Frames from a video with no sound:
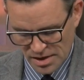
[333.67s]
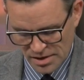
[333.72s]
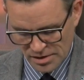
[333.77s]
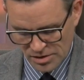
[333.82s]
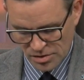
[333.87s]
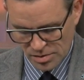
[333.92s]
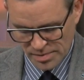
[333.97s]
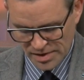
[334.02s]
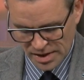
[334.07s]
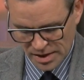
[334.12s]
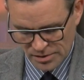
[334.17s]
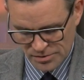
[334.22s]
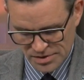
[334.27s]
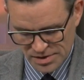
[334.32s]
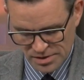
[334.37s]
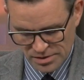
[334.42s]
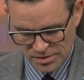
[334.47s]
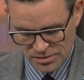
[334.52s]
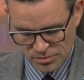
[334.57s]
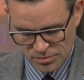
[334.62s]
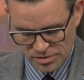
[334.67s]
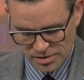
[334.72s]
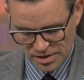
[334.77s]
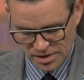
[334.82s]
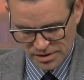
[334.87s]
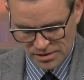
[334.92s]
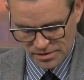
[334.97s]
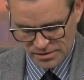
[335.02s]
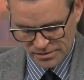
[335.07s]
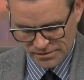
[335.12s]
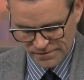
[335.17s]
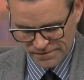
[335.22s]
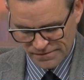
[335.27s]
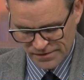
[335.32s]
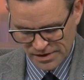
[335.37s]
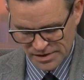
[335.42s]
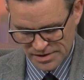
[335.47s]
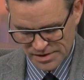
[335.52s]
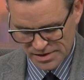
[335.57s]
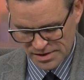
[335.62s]
Columbia Housing Authority,
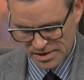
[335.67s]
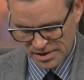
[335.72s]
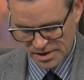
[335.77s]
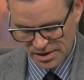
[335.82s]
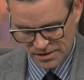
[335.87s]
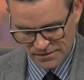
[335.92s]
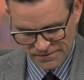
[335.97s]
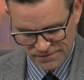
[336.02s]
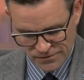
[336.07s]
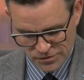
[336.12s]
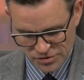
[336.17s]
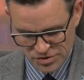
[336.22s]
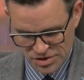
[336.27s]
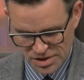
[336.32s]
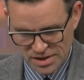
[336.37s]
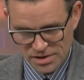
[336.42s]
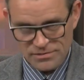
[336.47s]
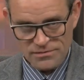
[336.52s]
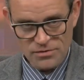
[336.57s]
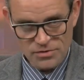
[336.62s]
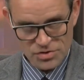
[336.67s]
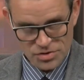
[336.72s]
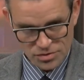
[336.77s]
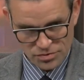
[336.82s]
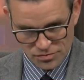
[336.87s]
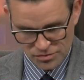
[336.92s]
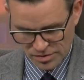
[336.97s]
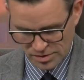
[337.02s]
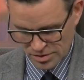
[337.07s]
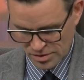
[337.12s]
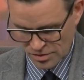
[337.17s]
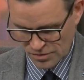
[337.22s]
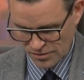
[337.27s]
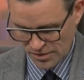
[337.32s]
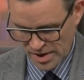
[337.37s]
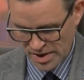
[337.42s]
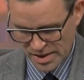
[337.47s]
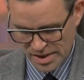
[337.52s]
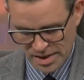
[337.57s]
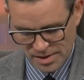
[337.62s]
Fun City, First Chance for Children,
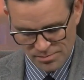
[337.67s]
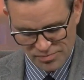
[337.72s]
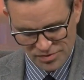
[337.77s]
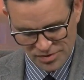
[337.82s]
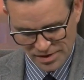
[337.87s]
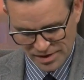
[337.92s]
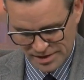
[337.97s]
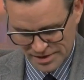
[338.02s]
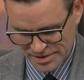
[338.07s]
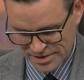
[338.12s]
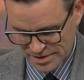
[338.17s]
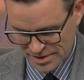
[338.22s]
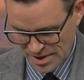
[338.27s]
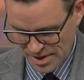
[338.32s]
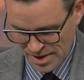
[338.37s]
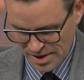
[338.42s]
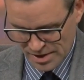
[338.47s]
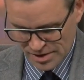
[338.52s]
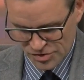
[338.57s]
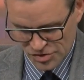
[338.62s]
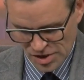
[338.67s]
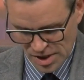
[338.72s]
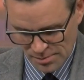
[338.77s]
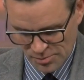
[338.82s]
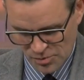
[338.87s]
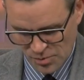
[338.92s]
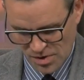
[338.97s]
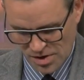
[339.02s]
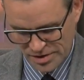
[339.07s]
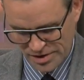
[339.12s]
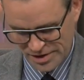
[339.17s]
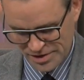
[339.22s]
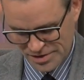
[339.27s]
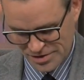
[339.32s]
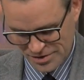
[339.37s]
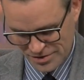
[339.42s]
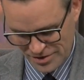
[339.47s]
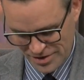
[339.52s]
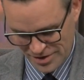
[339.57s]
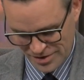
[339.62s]
Grade A+, Jabberwocky
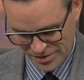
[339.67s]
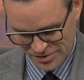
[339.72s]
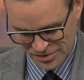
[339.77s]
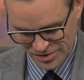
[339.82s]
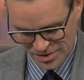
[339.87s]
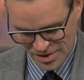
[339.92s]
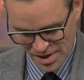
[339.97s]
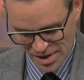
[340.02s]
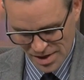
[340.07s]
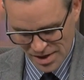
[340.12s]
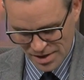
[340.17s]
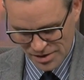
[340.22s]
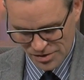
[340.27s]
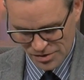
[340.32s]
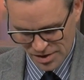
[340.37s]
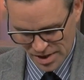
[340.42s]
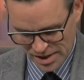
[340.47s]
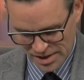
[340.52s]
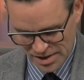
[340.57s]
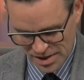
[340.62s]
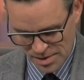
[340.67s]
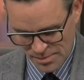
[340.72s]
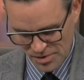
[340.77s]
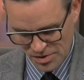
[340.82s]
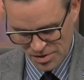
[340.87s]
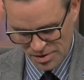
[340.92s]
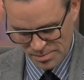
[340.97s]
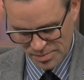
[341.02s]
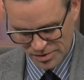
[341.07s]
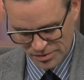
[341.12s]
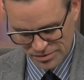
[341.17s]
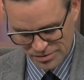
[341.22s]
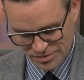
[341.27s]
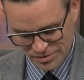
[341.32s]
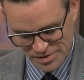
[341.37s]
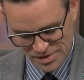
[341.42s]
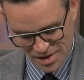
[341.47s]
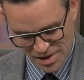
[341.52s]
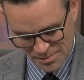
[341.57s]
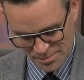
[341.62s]
Studios, United Community
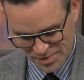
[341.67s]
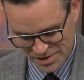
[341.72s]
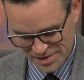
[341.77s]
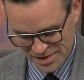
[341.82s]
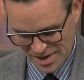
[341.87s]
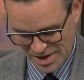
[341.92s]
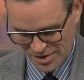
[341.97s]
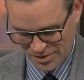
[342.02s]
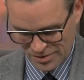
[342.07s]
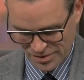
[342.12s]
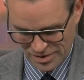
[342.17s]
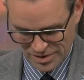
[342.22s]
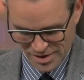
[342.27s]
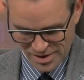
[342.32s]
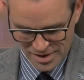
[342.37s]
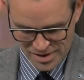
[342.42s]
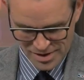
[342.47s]
Builders, Compass Health,